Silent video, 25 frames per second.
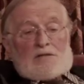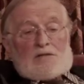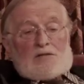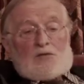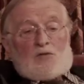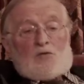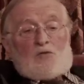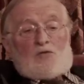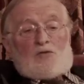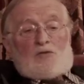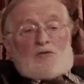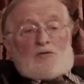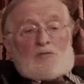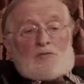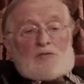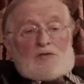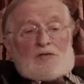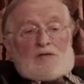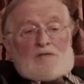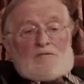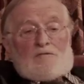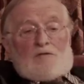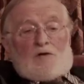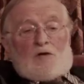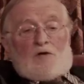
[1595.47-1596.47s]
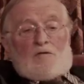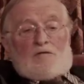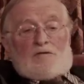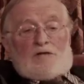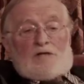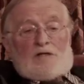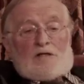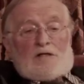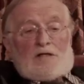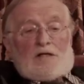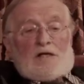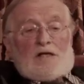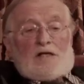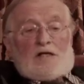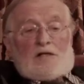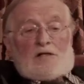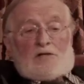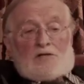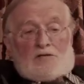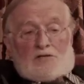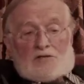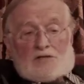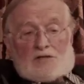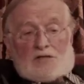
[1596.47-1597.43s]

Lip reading: daughter who was involved in the 9 o'clock